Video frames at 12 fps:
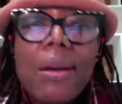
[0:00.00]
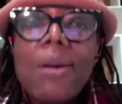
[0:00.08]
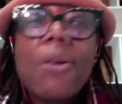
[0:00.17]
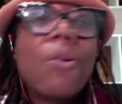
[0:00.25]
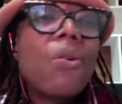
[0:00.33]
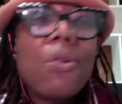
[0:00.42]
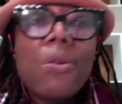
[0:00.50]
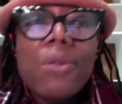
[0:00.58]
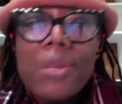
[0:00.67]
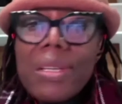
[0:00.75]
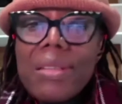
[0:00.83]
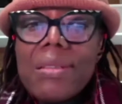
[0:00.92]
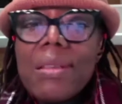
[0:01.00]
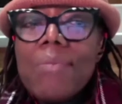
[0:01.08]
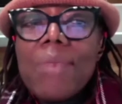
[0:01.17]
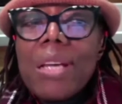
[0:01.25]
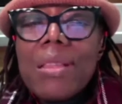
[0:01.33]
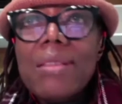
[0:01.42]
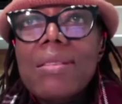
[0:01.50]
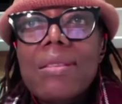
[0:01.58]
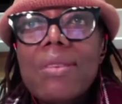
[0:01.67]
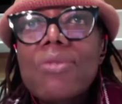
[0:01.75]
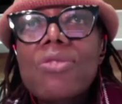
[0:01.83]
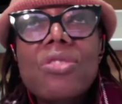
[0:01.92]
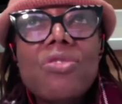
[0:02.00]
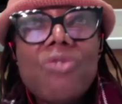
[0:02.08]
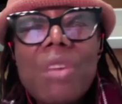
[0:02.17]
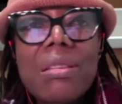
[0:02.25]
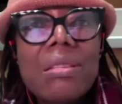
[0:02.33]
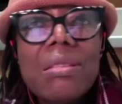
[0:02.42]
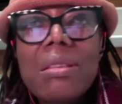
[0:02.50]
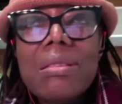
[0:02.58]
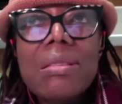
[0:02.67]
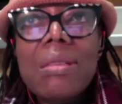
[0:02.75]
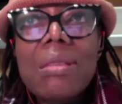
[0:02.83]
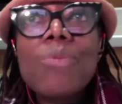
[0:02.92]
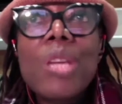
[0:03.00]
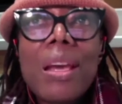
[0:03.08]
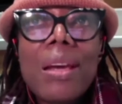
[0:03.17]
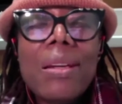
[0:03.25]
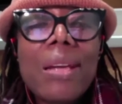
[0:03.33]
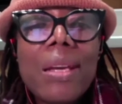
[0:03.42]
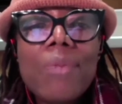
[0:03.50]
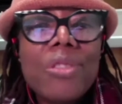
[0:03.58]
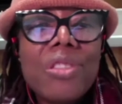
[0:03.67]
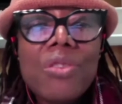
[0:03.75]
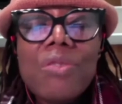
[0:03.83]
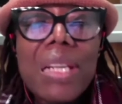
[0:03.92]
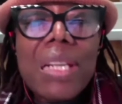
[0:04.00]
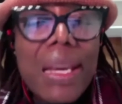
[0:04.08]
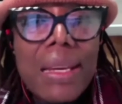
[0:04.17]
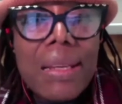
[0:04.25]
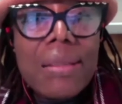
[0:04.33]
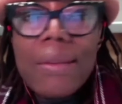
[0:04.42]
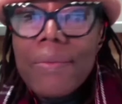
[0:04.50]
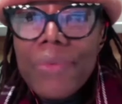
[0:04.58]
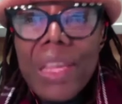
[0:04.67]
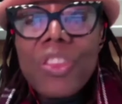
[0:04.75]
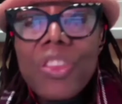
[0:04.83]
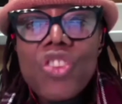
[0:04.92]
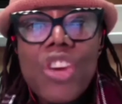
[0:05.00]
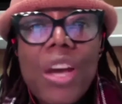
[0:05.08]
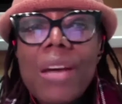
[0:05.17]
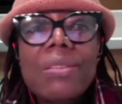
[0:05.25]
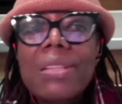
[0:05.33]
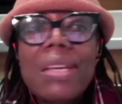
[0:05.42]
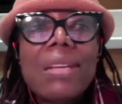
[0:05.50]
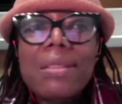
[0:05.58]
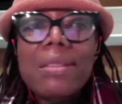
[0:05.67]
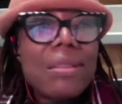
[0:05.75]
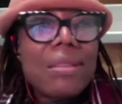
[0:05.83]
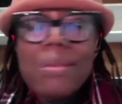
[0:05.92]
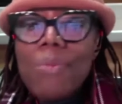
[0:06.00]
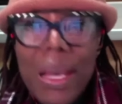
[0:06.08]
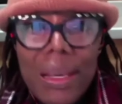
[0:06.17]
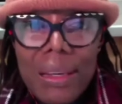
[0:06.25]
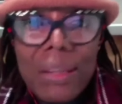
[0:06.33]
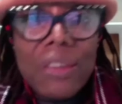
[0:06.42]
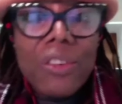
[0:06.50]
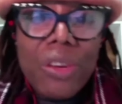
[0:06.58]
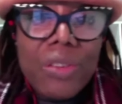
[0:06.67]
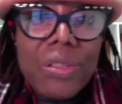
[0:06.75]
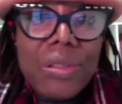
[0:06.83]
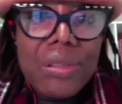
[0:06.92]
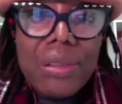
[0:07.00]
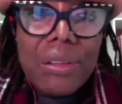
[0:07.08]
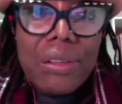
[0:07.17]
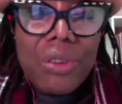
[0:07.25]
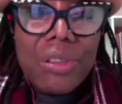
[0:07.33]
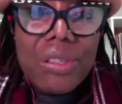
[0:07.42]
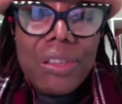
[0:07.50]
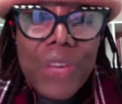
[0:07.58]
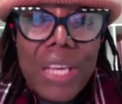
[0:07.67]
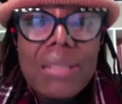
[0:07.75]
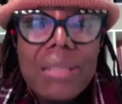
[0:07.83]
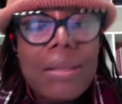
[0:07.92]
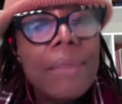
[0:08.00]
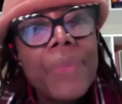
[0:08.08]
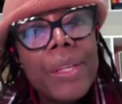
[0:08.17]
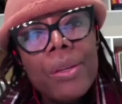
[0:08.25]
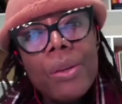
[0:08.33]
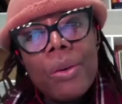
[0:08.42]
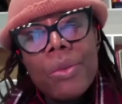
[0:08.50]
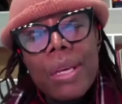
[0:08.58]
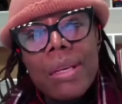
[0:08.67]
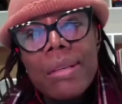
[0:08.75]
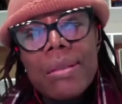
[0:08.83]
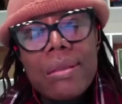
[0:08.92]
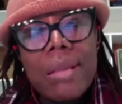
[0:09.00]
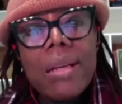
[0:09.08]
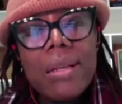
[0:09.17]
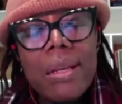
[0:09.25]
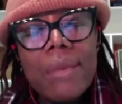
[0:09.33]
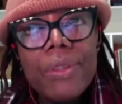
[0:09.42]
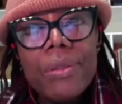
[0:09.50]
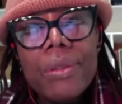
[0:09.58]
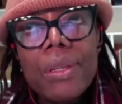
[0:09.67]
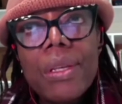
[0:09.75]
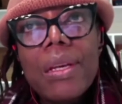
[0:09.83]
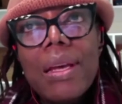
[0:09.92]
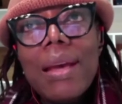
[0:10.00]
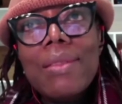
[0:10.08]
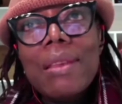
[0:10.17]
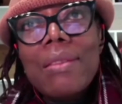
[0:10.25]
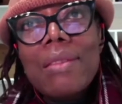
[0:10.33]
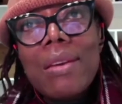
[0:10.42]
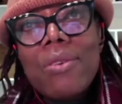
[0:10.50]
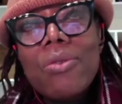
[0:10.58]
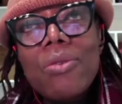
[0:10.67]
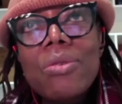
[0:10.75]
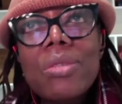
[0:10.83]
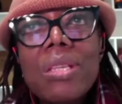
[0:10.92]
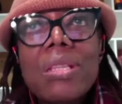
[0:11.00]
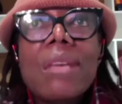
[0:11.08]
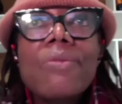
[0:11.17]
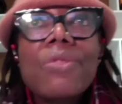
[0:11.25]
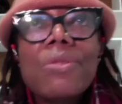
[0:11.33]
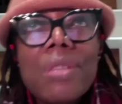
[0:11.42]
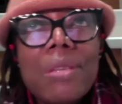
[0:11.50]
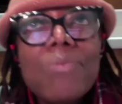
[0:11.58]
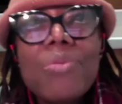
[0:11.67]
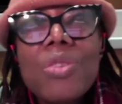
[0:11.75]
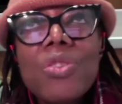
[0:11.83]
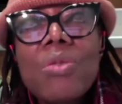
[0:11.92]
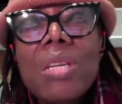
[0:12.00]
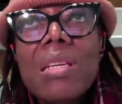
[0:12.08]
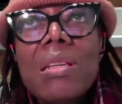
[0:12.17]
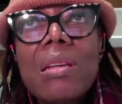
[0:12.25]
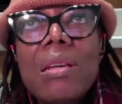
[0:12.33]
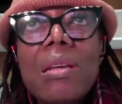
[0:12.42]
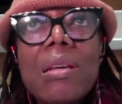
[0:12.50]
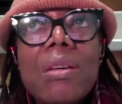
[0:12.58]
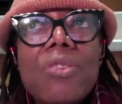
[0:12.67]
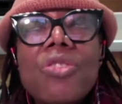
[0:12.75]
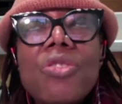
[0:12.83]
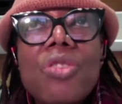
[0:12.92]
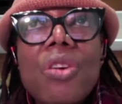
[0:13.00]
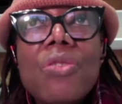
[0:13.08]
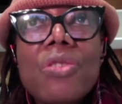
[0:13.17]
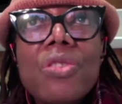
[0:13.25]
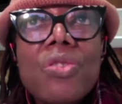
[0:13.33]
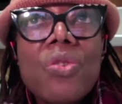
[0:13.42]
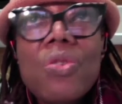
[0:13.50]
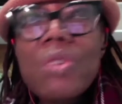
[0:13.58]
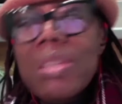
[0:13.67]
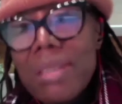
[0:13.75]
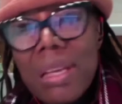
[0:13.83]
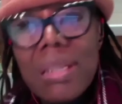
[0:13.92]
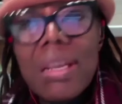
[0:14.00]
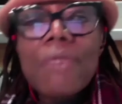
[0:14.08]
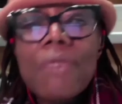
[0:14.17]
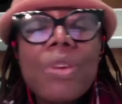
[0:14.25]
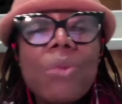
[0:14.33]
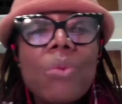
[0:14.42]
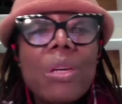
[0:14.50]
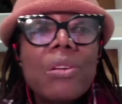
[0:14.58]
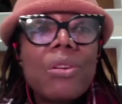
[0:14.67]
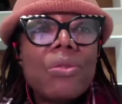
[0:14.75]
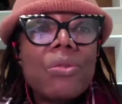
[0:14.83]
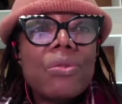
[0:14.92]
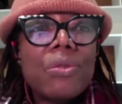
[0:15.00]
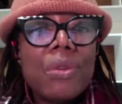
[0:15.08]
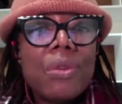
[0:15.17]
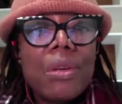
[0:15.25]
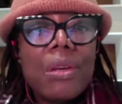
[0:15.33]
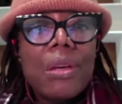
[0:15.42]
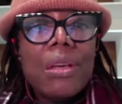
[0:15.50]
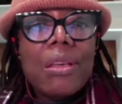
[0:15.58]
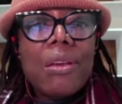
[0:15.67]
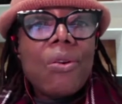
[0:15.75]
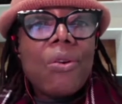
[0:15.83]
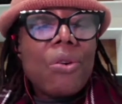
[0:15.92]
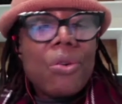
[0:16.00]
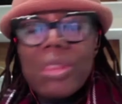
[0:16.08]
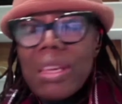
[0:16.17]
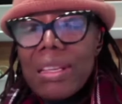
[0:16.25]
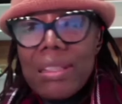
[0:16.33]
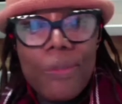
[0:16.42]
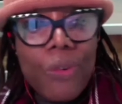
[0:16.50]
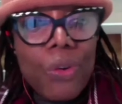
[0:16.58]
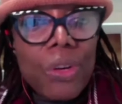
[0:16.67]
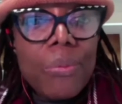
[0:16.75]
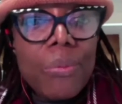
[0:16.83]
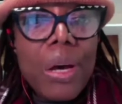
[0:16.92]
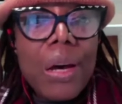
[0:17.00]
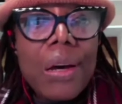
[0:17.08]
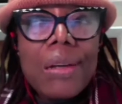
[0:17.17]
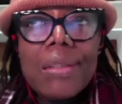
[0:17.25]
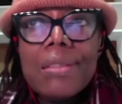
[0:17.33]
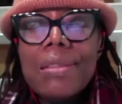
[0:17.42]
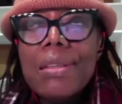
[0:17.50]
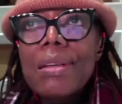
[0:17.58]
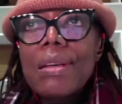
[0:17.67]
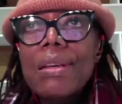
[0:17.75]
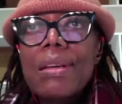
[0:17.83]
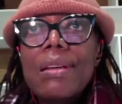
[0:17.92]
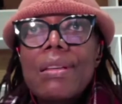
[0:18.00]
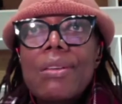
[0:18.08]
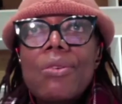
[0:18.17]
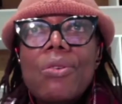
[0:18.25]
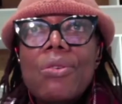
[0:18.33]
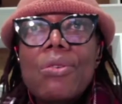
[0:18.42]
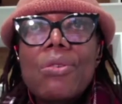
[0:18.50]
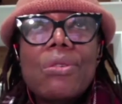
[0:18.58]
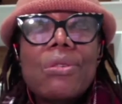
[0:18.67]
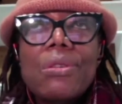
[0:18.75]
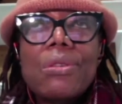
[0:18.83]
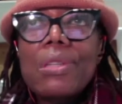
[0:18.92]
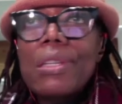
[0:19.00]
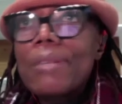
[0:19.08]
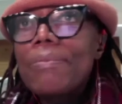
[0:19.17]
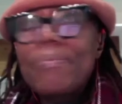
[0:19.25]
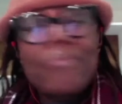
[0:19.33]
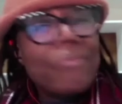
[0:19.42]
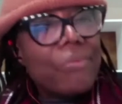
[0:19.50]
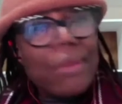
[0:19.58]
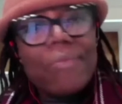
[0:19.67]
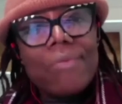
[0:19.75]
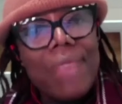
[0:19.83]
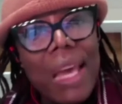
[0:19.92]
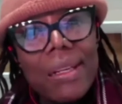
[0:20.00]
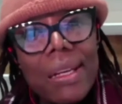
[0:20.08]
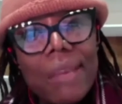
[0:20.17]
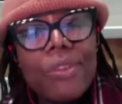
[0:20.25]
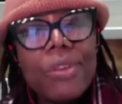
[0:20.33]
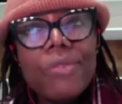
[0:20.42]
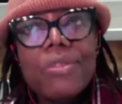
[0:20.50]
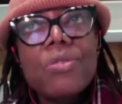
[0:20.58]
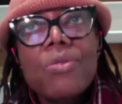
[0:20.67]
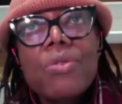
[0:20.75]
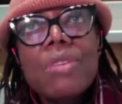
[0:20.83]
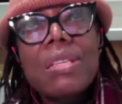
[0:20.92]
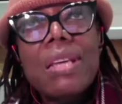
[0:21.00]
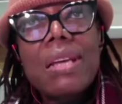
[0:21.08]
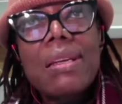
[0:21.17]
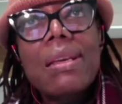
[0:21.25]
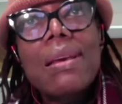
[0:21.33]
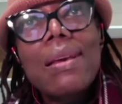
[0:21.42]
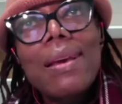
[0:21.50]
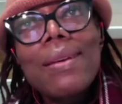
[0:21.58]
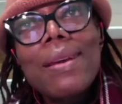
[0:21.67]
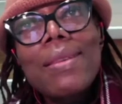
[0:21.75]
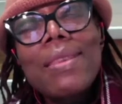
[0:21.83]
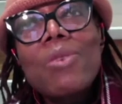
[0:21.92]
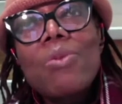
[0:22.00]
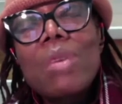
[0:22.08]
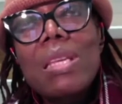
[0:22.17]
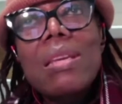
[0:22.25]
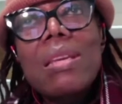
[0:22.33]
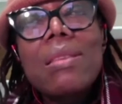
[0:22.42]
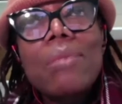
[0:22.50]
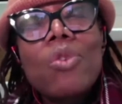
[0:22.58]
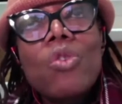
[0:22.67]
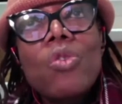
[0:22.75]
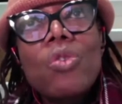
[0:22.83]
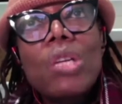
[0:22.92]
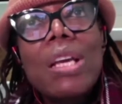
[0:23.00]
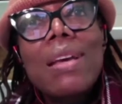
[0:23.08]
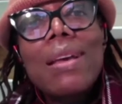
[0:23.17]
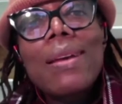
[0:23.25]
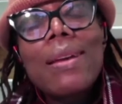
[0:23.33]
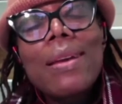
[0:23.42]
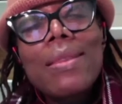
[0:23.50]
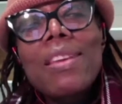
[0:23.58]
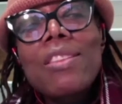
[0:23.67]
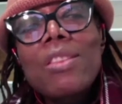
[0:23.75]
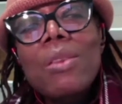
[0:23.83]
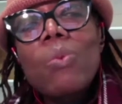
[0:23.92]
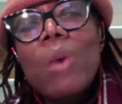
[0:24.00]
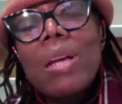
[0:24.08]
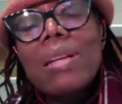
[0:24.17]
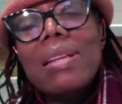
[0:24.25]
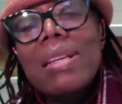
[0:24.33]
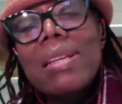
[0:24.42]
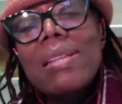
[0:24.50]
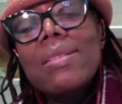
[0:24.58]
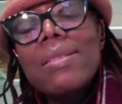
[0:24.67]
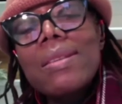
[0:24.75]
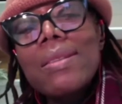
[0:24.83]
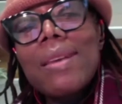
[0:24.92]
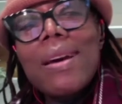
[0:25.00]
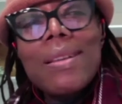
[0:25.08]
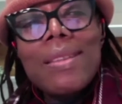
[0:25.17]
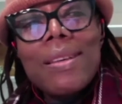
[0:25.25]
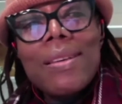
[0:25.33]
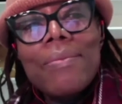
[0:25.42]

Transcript: Or is the mother so stressed and simply unable to relate that the child gets a smack across the face? There is that level. And then there are all the levels in between to those stories that everyone knows. Your things fall apart. That level of storytelling. And I think we need them all. And I think the one leads to the other.